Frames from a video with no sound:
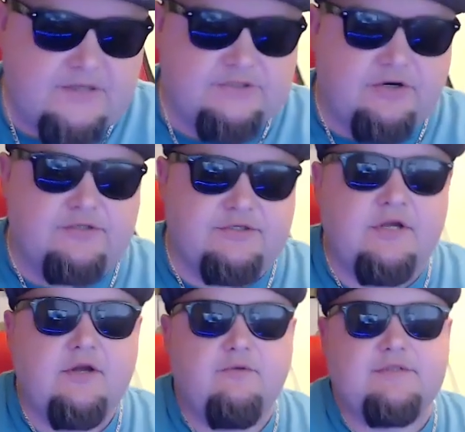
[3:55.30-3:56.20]
Church,
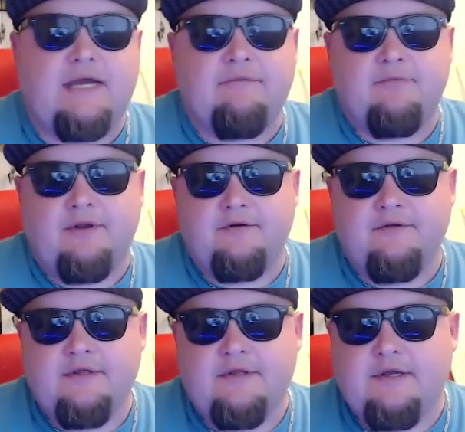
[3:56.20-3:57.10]
what's happening, brother?
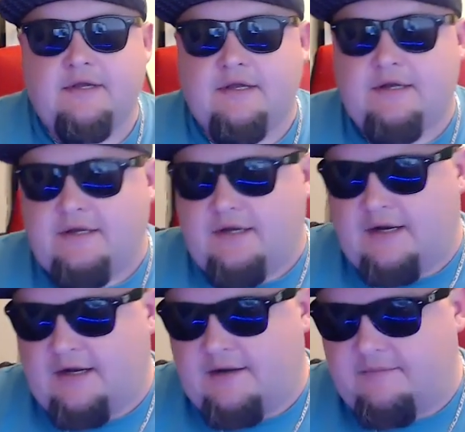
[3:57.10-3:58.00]

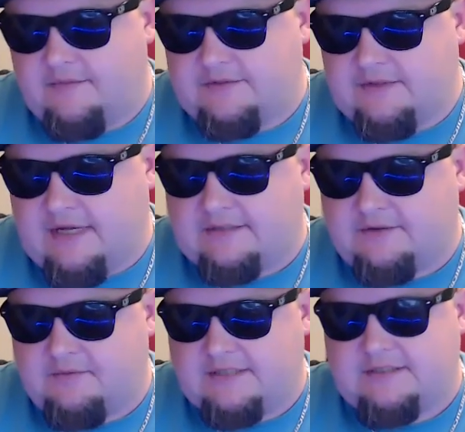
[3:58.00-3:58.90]
Um, so yeah,
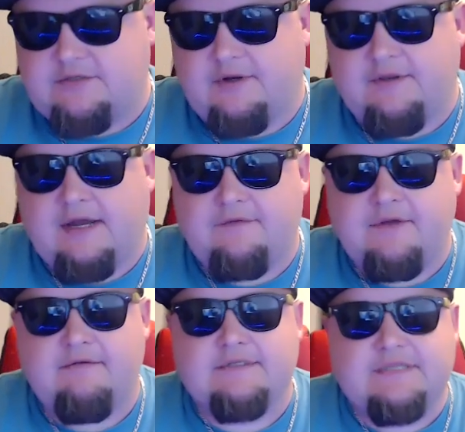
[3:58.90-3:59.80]
so if you guys enjoyed that, if you
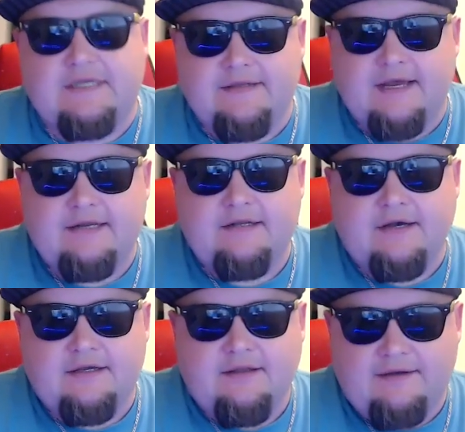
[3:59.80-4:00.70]
haven't seen that
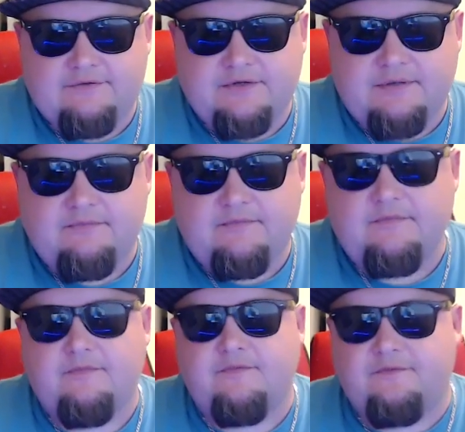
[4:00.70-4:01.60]
uh, live stream
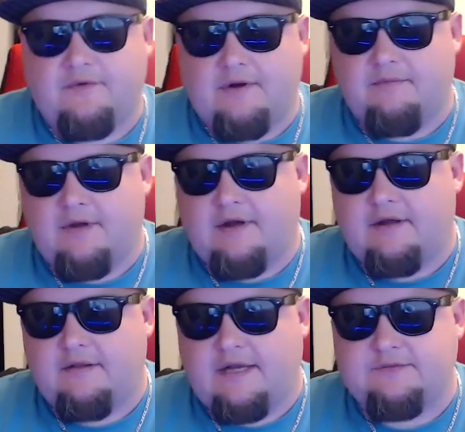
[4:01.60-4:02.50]
from uh,
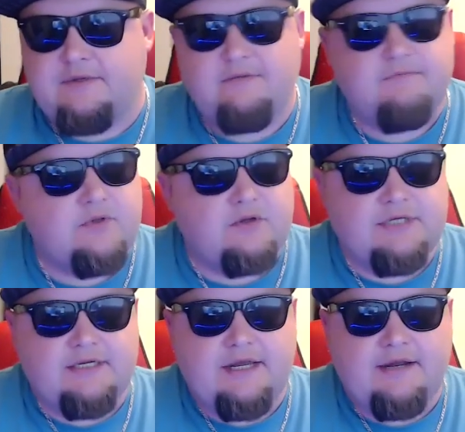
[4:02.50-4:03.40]
last week, go
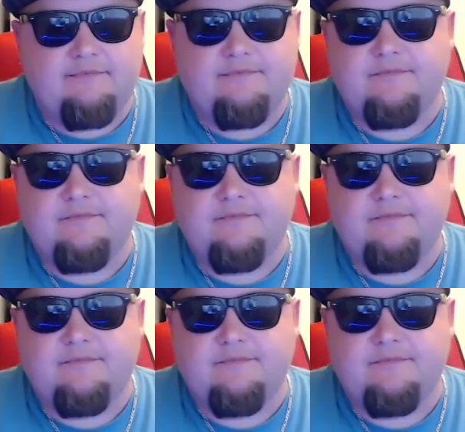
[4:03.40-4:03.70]
check it out.